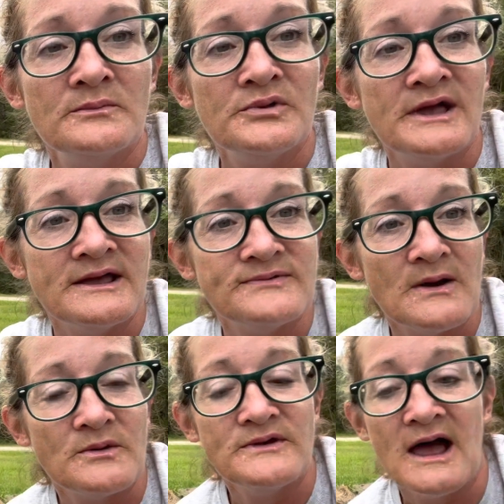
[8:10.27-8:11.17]
plants that
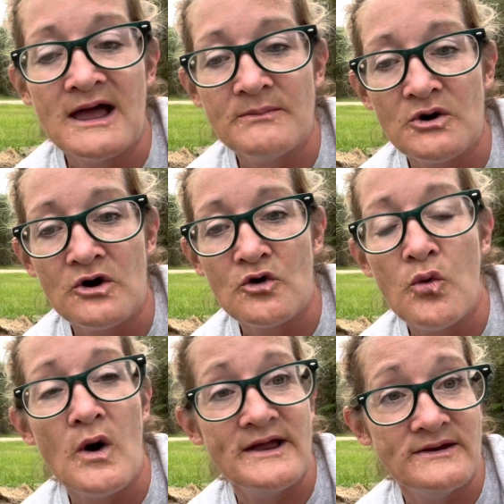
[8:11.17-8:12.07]
were dying but aren't
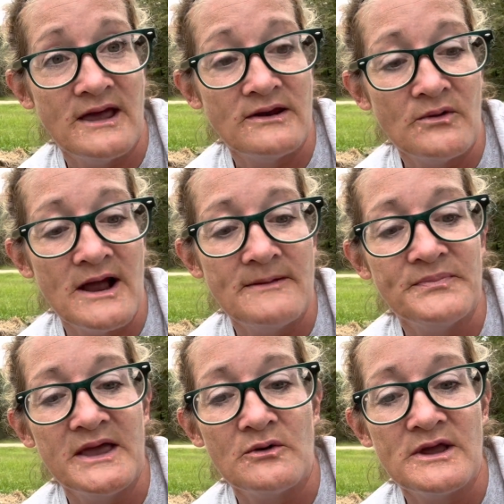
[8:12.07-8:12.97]
quite dead, all right?
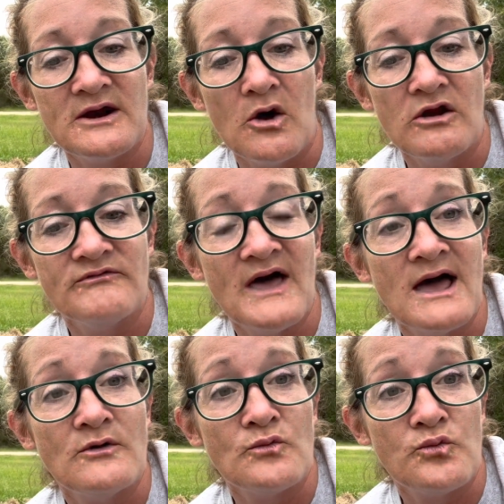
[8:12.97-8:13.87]
It'll get all of that
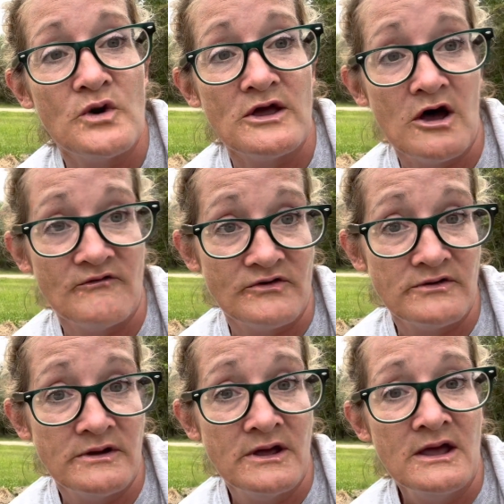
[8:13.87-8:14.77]
recovered
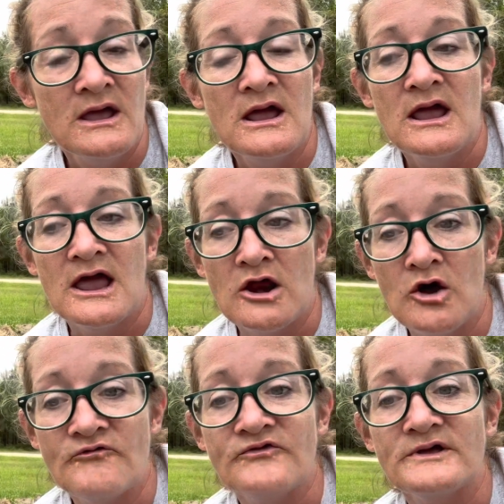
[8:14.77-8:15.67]
and
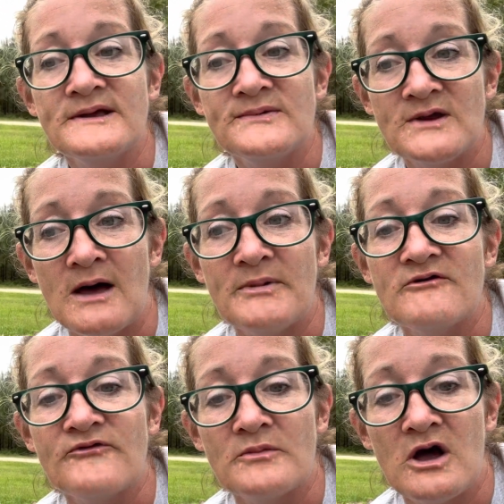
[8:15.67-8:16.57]
hopefully stop it
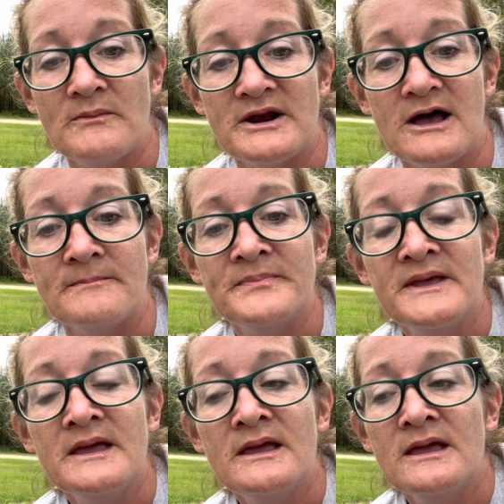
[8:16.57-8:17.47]
from coming up.
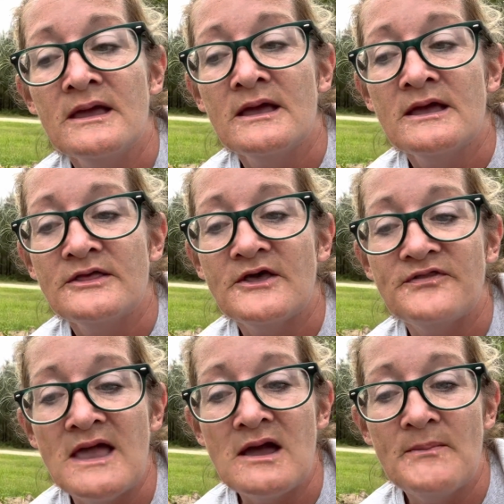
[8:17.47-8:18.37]
The
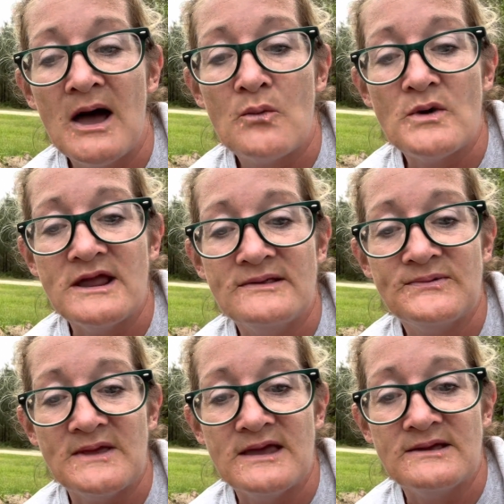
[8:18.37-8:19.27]
thing about weed
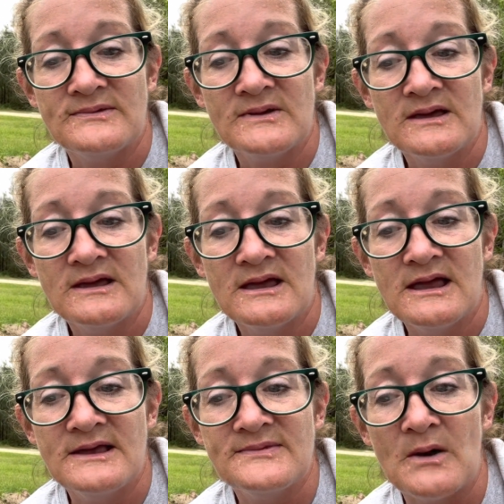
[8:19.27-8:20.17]
seeds
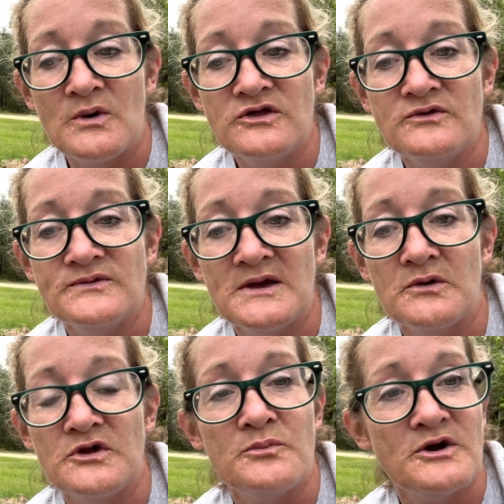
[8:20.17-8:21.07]
is that when you till,
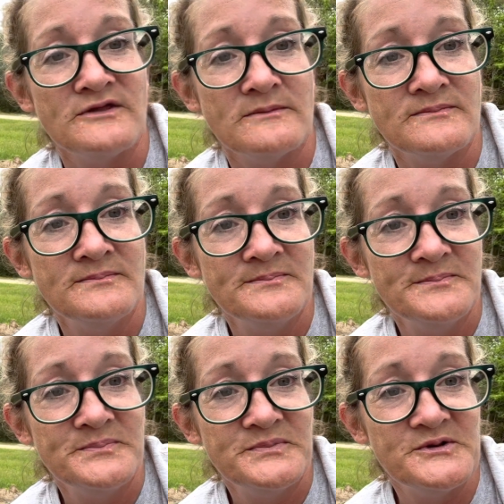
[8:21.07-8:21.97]
you bring them
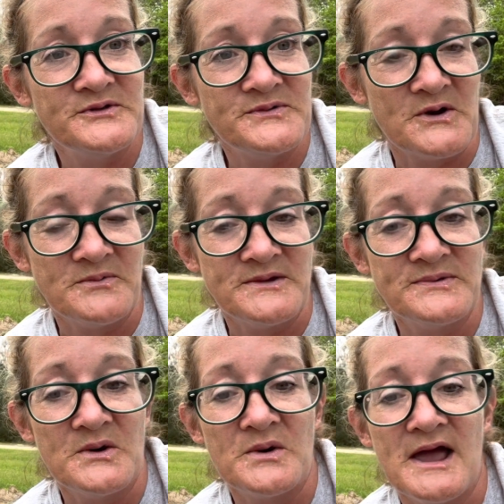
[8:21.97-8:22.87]
to the surface,
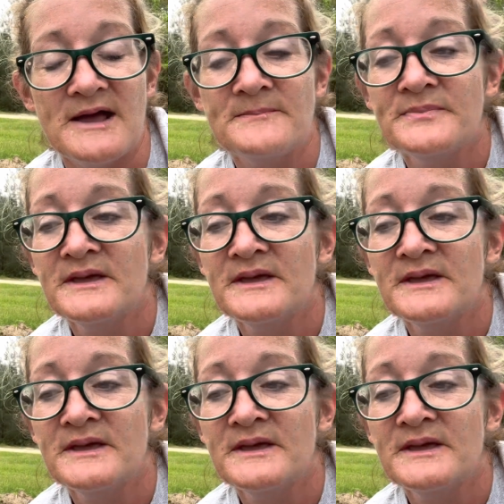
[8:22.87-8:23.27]
okay?